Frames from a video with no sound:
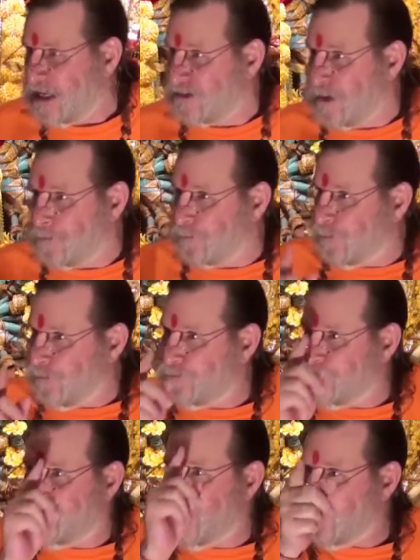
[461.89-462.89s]
The
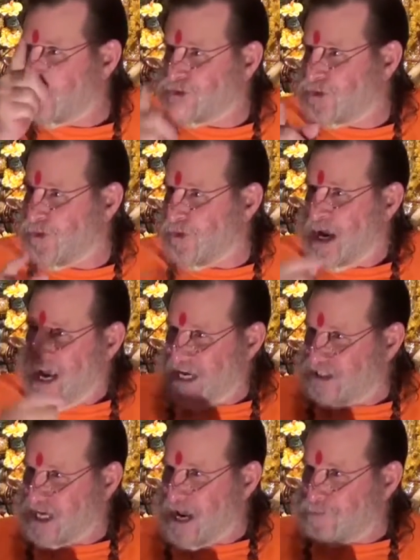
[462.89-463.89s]
future
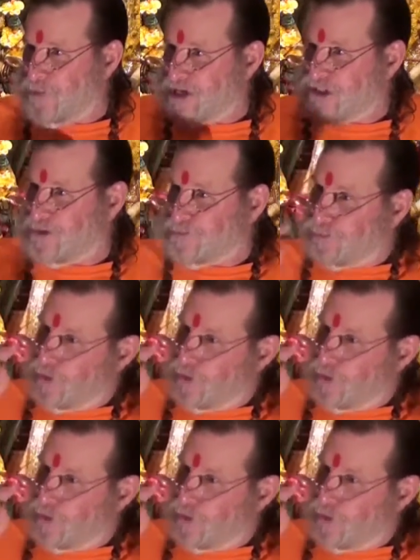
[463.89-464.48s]
is a present